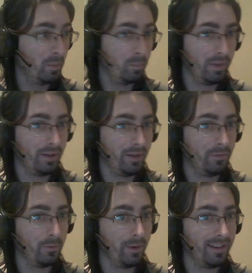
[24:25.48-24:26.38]
But
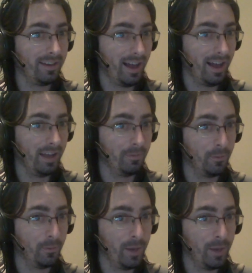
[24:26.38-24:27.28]
for a time,
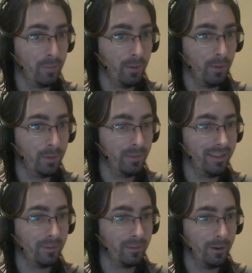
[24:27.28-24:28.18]
for a moment when
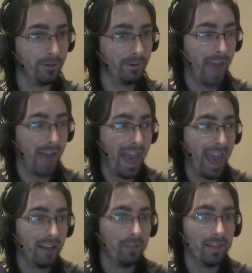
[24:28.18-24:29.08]
these creatures are
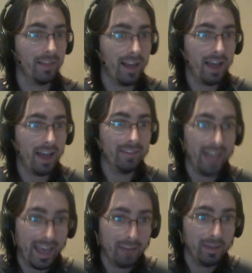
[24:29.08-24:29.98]
active, alive, and
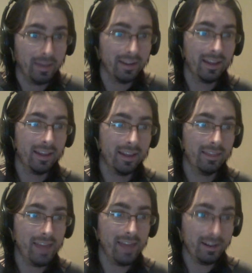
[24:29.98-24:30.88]
animate,
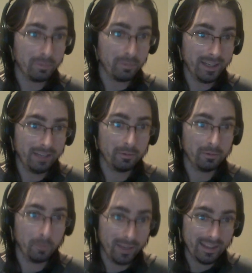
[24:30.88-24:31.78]
that is when he is
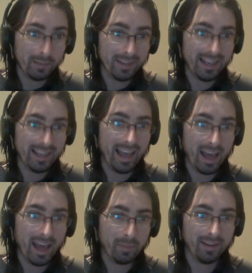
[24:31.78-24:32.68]
really, really
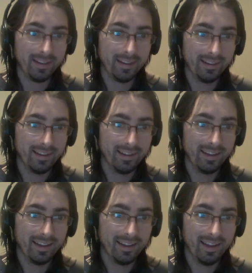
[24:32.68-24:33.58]
happy.
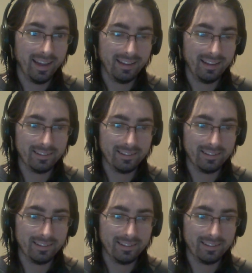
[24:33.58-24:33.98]
He looks to